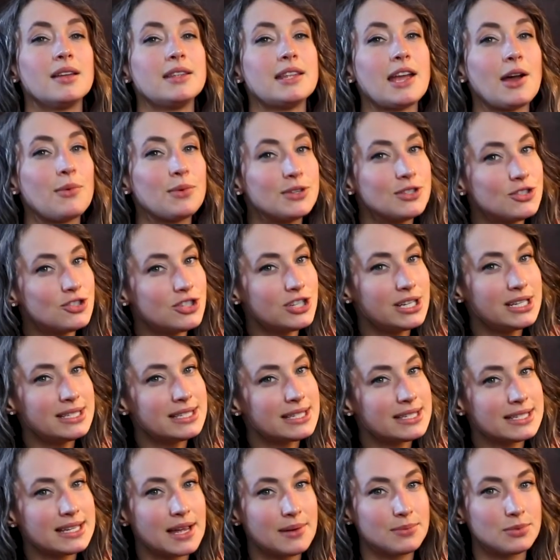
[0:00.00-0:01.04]
Now, when
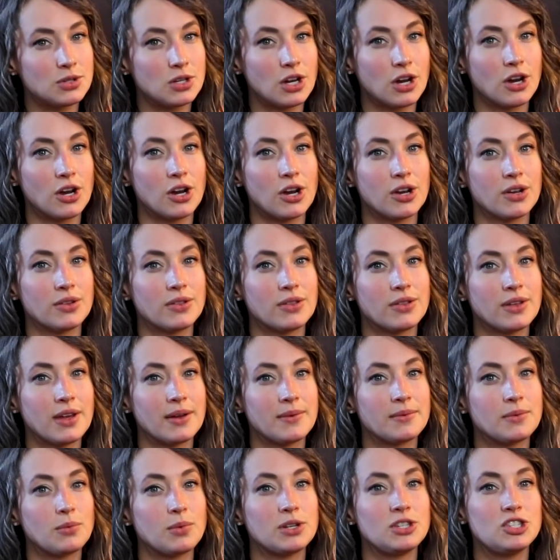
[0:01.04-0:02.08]
Jesus comes to earth,
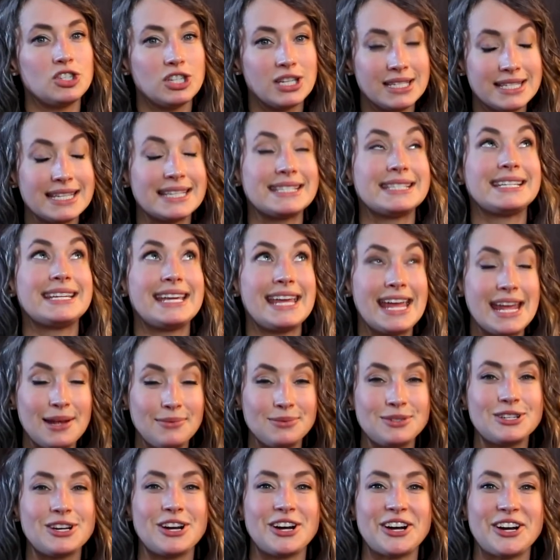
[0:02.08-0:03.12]
when Jesus
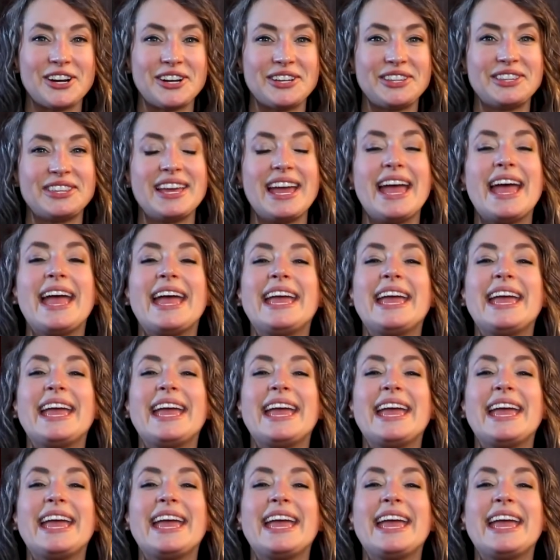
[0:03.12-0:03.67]
came to earth,